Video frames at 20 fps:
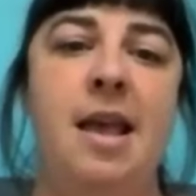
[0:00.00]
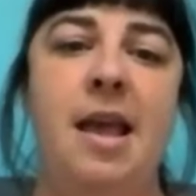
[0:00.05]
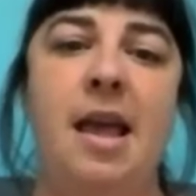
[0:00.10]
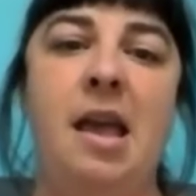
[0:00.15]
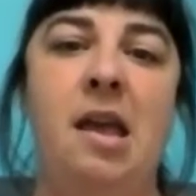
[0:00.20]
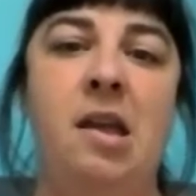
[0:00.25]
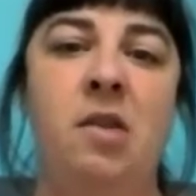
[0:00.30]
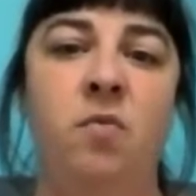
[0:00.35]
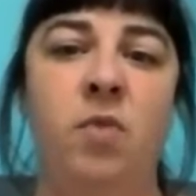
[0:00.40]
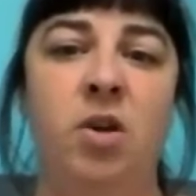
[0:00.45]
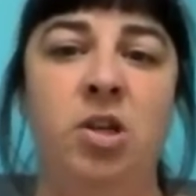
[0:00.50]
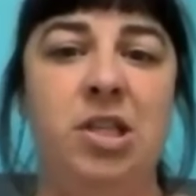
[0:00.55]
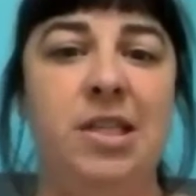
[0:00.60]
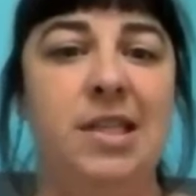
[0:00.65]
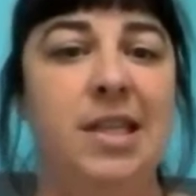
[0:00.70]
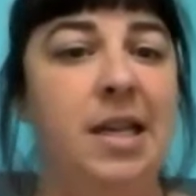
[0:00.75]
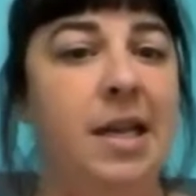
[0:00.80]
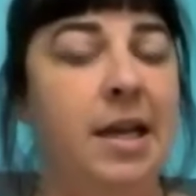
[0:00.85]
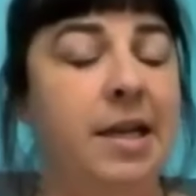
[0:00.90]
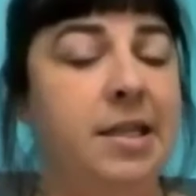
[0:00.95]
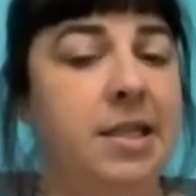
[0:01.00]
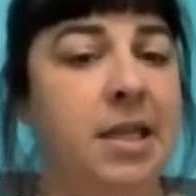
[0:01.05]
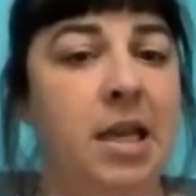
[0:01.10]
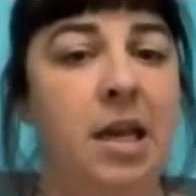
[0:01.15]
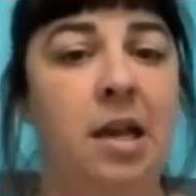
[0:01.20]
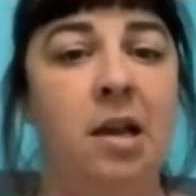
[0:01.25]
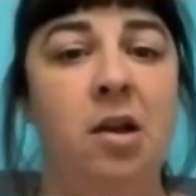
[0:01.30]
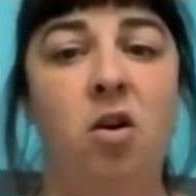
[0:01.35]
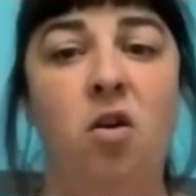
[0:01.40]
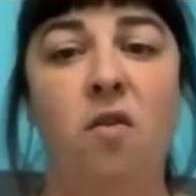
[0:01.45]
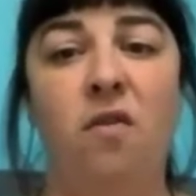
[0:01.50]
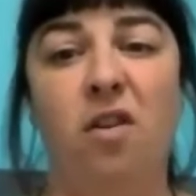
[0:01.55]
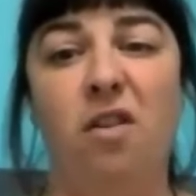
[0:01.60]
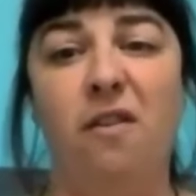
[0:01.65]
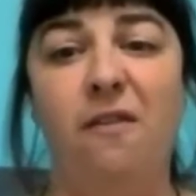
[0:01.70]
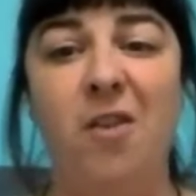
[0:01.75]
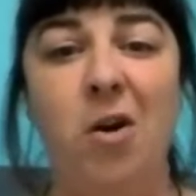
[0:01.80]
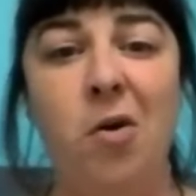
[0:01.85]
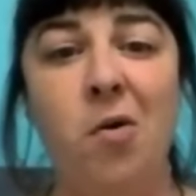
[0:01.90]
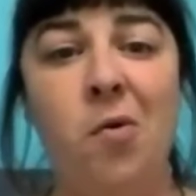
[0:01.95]
And we're just connecting over
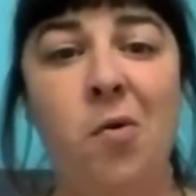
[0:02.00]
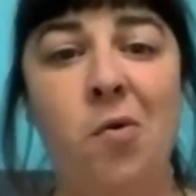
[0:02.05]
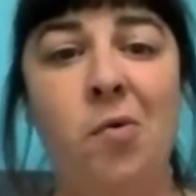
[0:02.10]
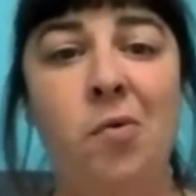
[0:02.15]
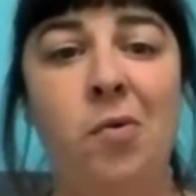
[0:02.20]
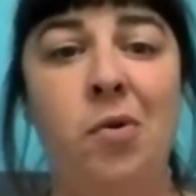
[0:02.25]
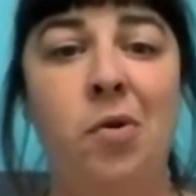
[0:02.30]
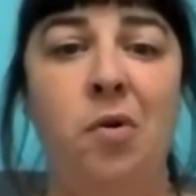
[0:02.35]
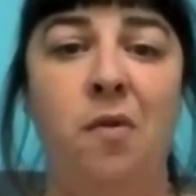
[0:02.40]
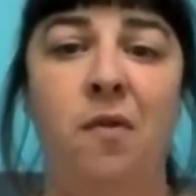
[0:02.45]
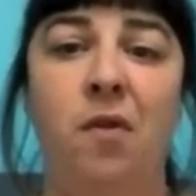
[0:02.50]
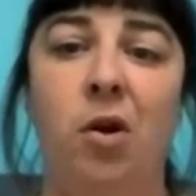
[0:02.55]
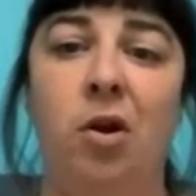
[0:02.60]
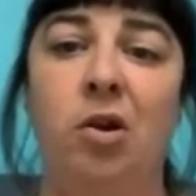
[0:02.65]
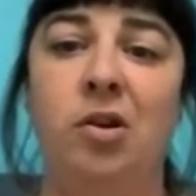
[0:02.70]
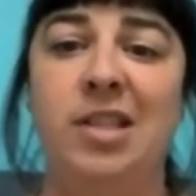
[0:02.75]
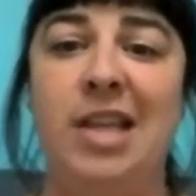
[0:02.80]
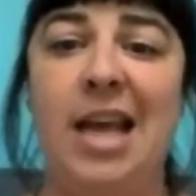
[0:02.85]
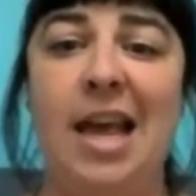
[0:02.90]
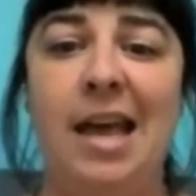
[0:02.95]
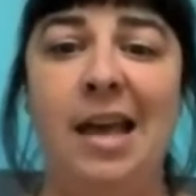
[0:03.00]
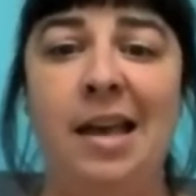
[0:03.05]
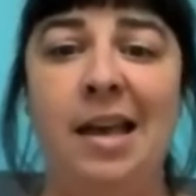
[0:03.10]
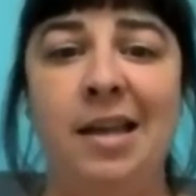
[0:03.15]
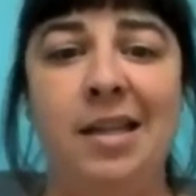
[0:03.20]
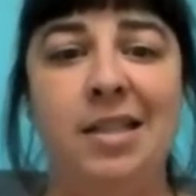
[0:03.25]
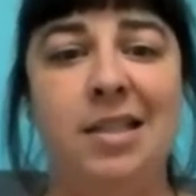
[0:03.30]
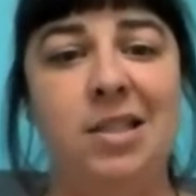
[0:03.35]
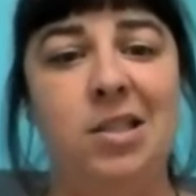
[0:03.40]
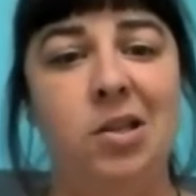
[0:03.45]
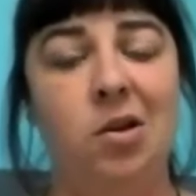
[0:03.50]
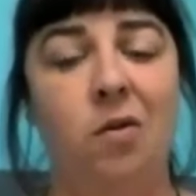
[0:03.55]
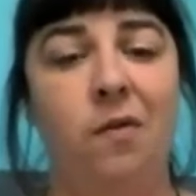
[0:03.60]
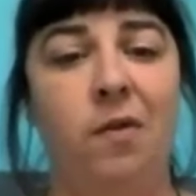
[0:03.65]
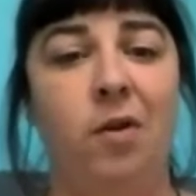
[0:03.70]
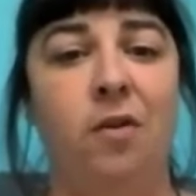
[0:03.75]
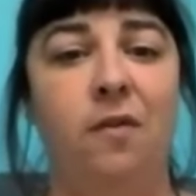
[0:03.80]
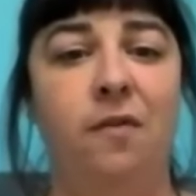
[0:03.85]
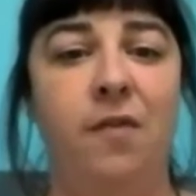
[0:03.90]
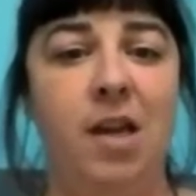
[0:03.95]
the phone, over text,
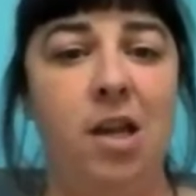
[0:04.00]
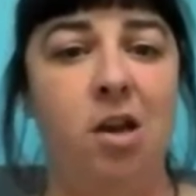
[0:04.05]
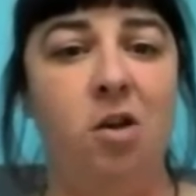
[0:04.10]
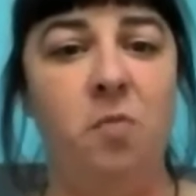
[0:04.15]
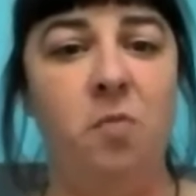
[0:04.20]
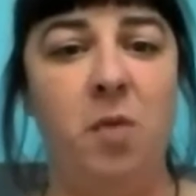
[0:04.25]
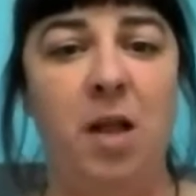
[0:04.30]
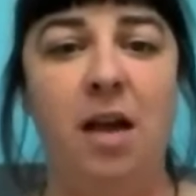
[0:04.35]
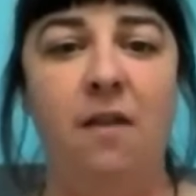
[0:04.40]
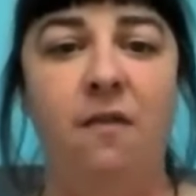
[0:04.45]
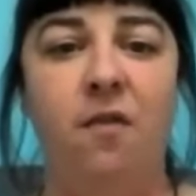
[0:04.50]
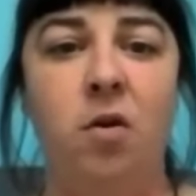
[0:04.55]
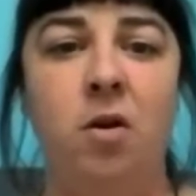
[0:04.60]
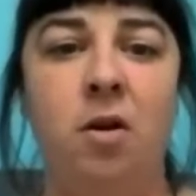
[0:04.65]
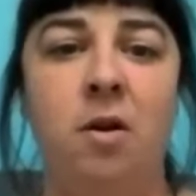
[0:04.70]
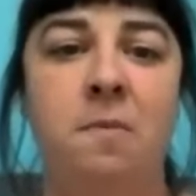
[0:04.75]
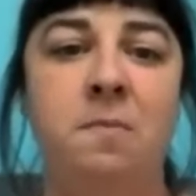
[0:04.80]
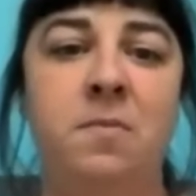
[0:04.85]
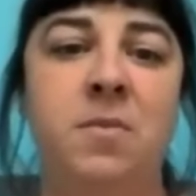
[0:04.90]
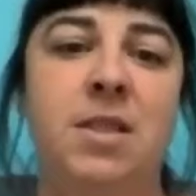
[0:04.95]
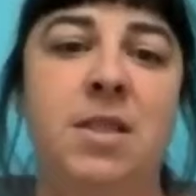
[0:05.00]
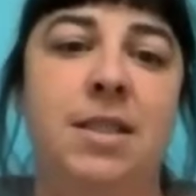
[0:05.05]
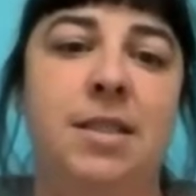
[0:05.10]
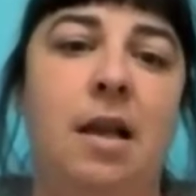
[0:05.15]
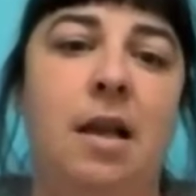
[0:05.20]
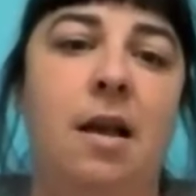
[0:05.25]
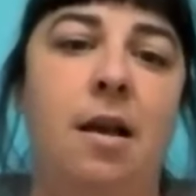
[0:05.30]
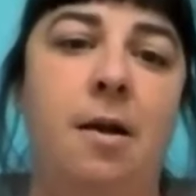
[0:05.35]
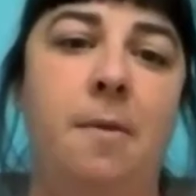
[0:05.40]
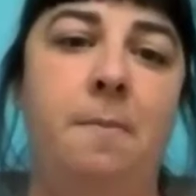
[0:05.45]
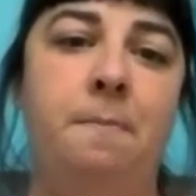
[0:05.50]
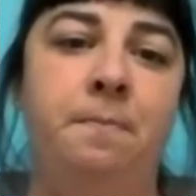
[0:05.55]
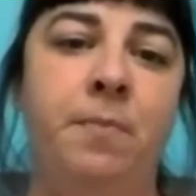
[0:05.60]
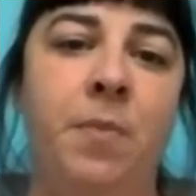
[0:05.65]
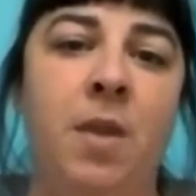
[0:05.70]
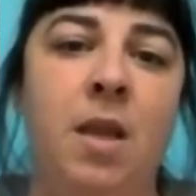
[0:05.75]
over video platforms. Um,